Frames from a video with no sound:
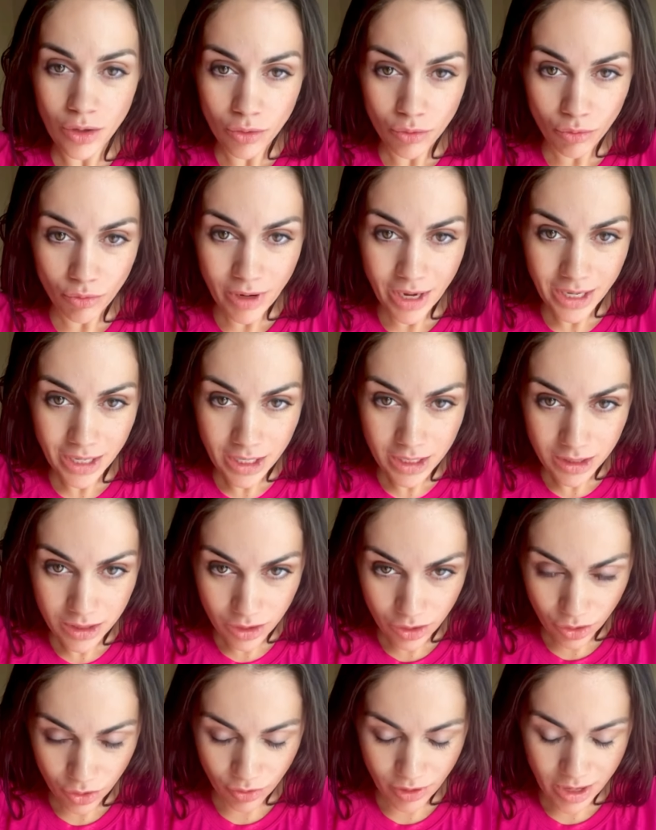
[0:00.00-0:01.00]
Right at the
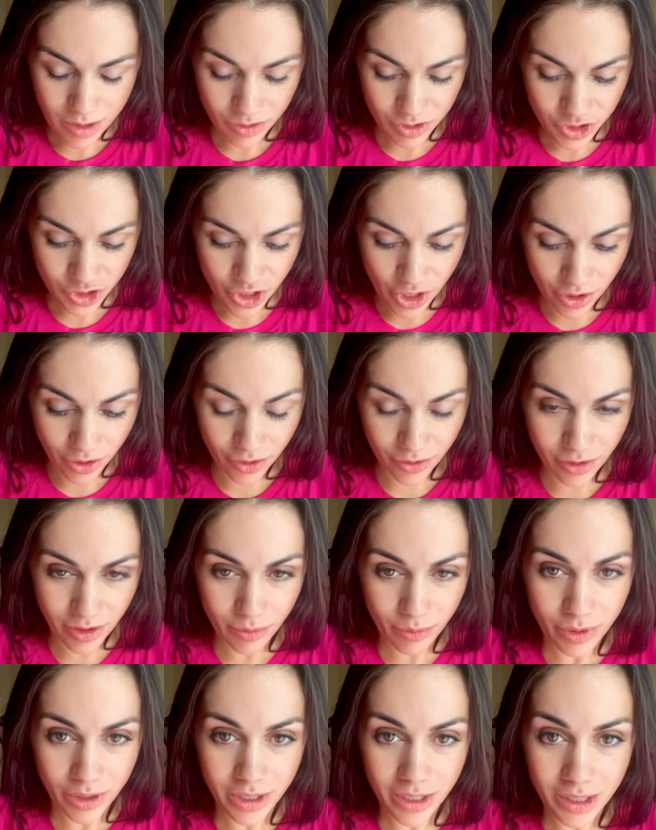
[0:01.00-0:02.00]
crown chakra,
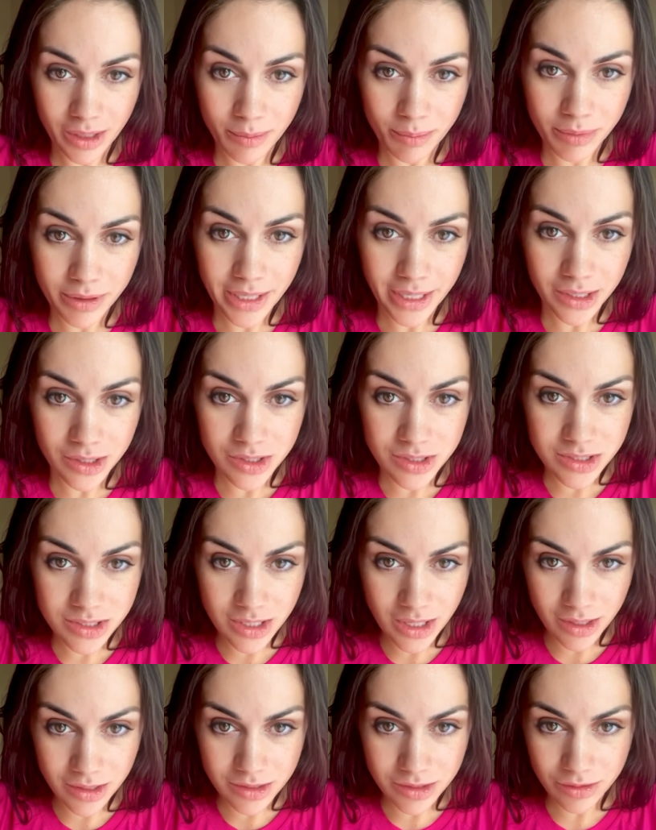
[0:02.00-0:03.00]
we're going to apply
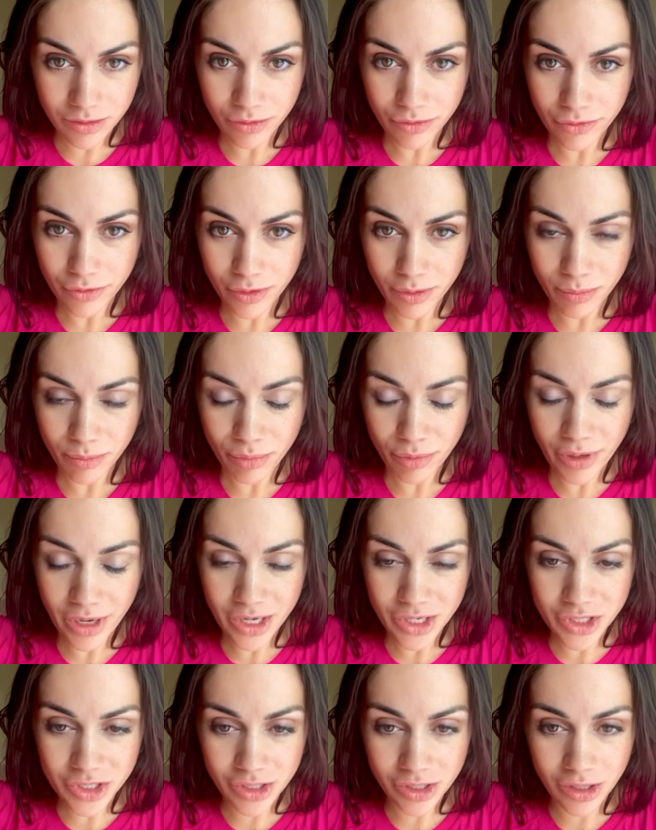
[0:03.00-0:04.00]
gentle, firm
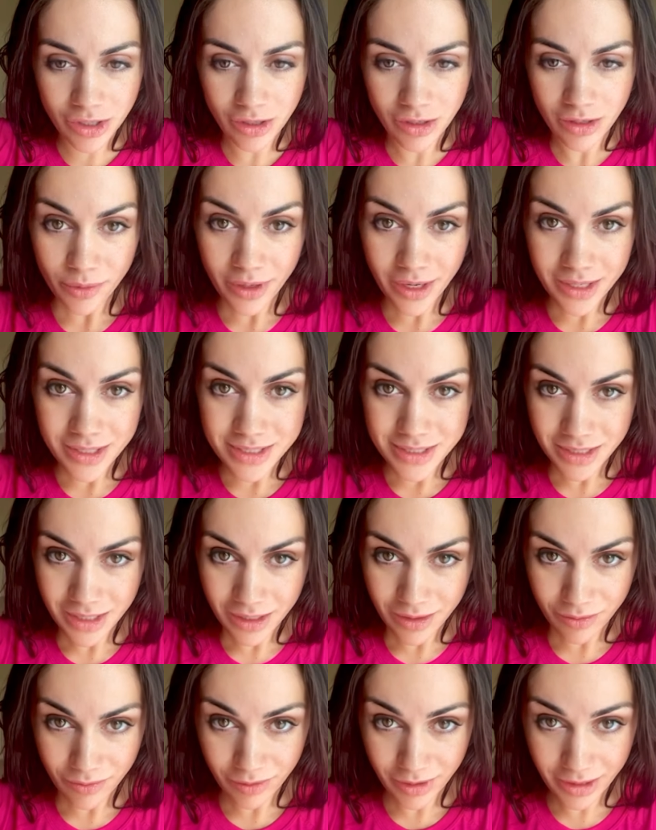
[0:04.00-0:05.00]
pressure, press
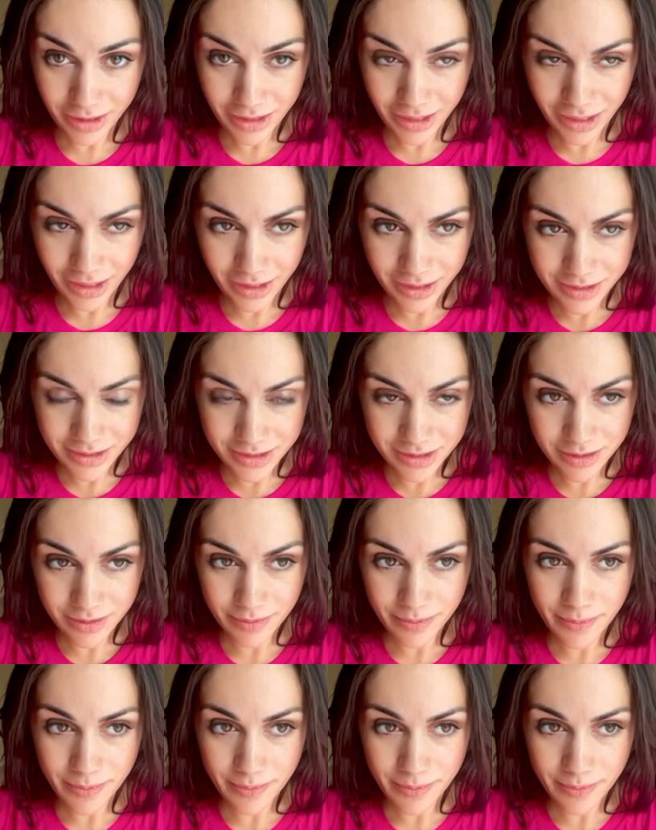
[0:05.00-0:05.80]
and release.